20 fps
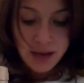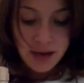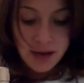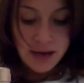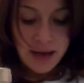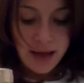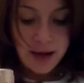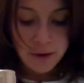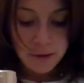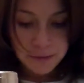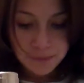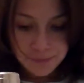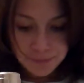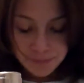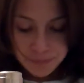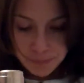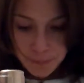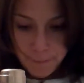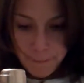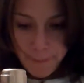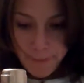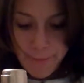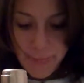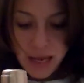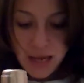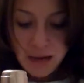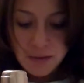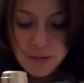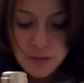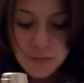Now,
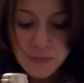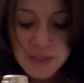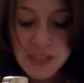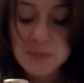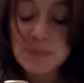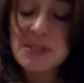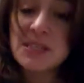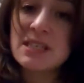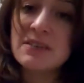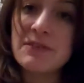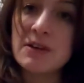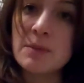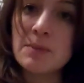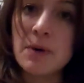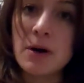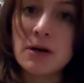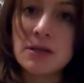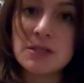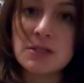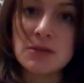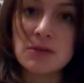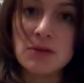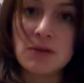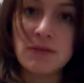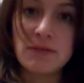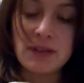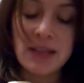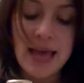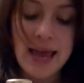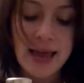it comes from a specific parcel
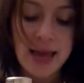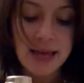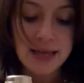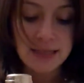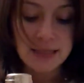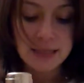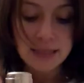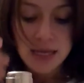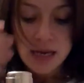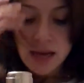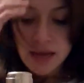of land